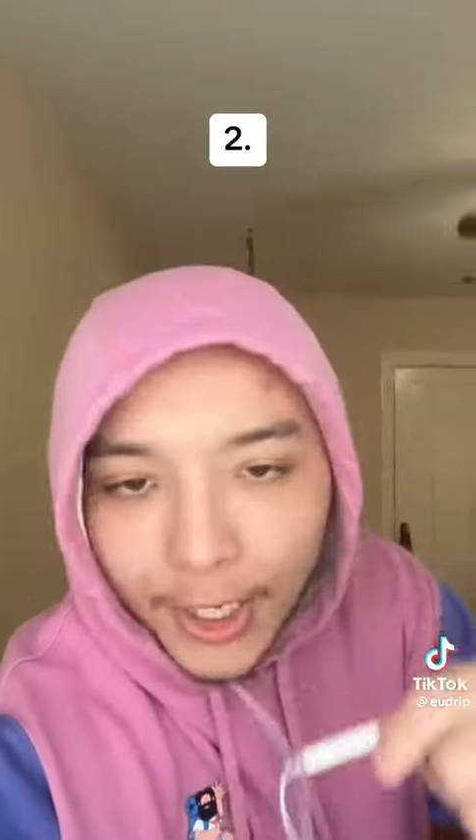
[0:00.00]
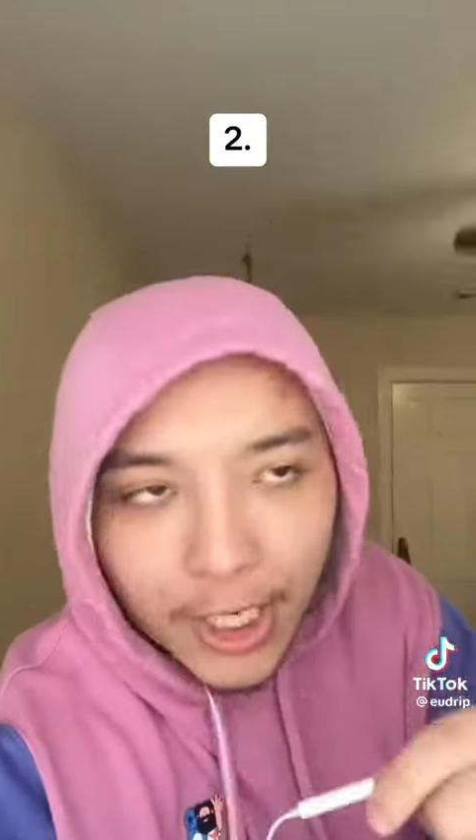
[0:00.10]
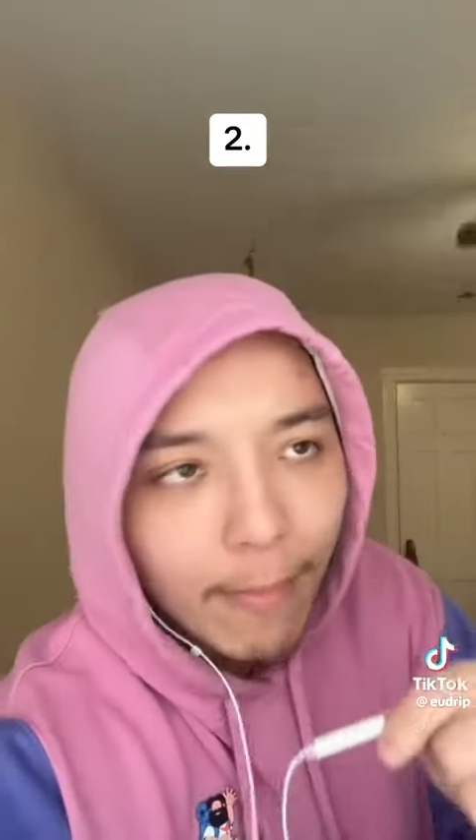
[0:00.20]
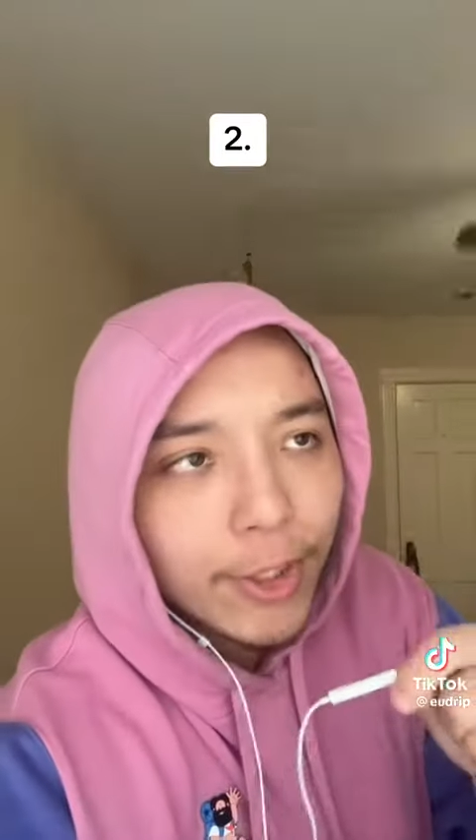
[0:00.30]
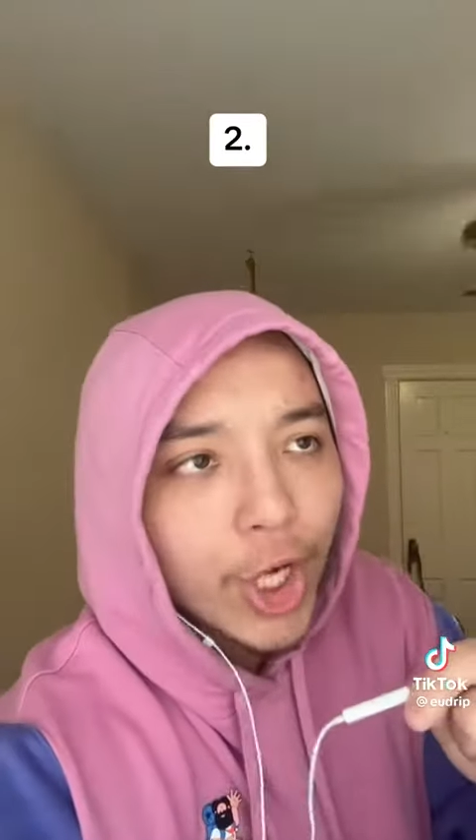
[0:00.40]

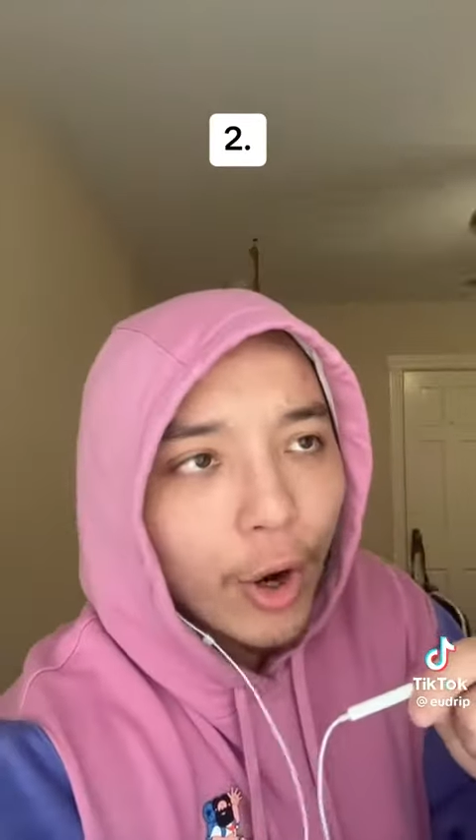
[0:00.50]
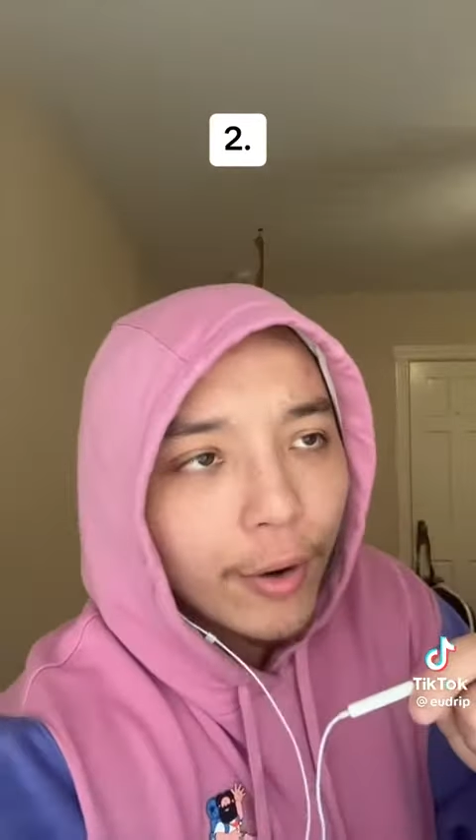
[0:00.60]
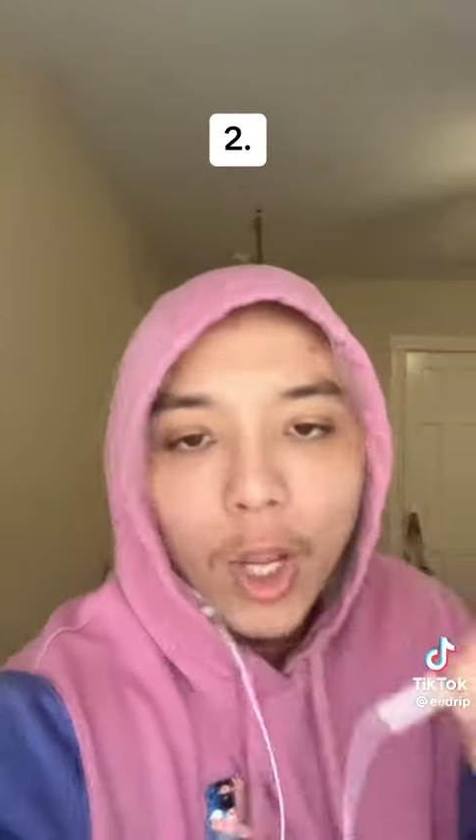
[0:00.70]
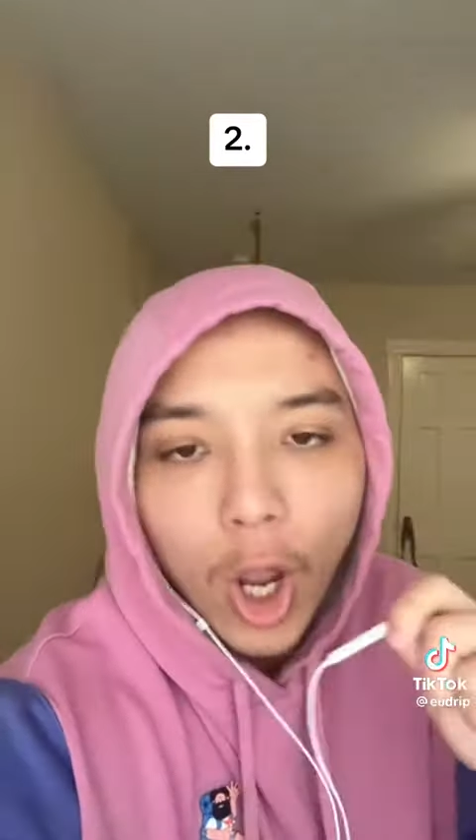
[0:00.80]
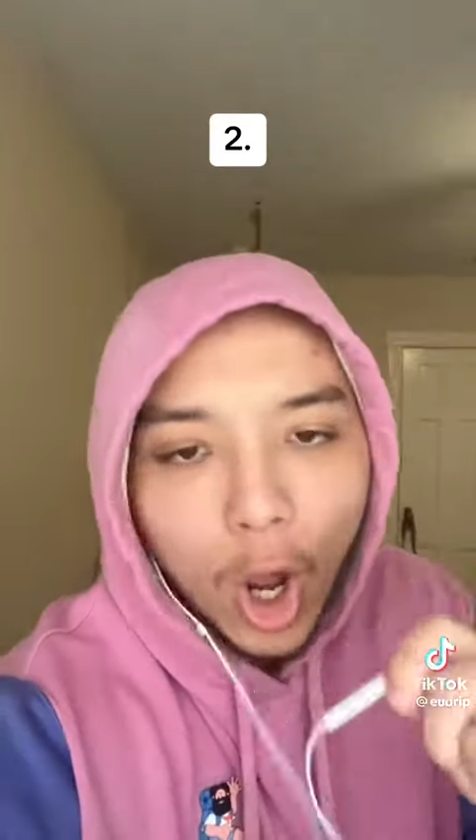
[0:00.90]
Number two,
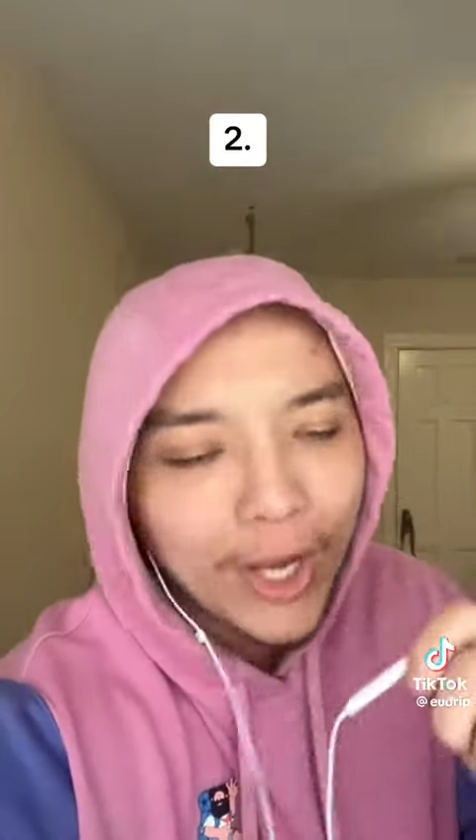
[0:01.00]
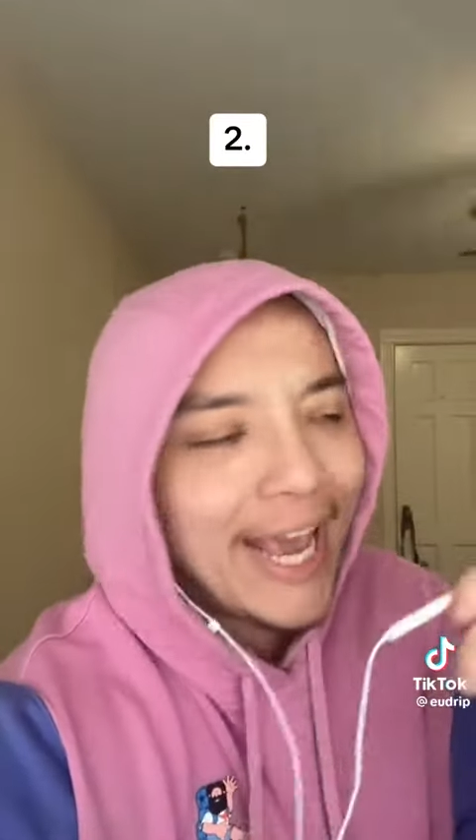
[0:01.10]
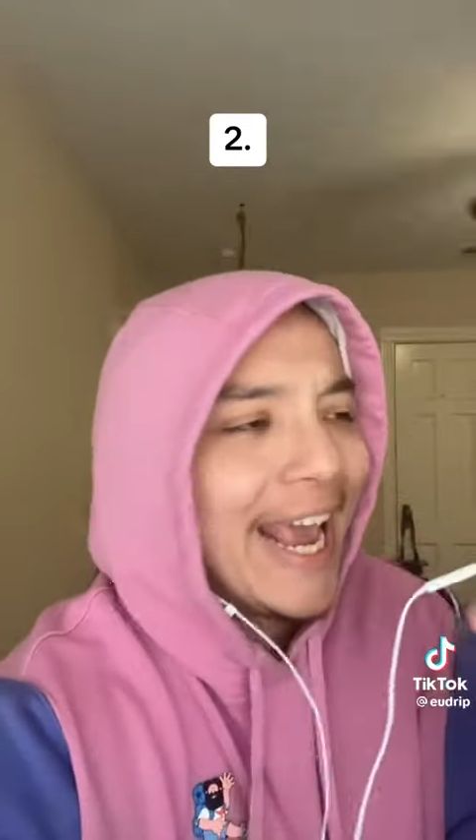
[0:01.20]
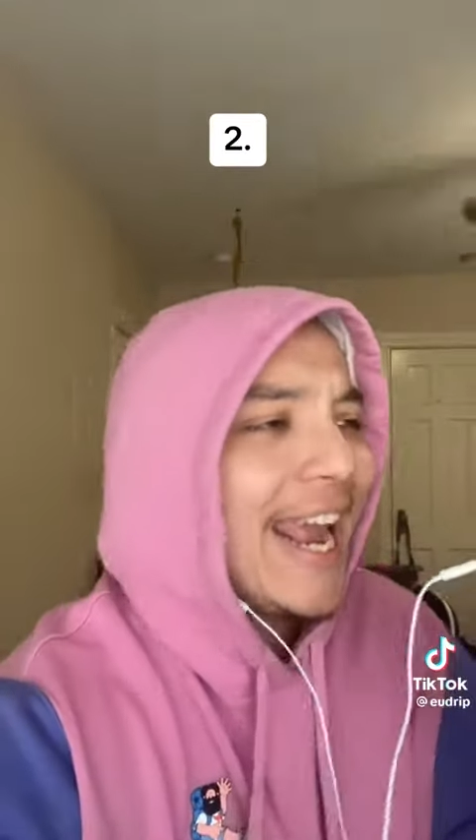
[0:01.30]
Okay,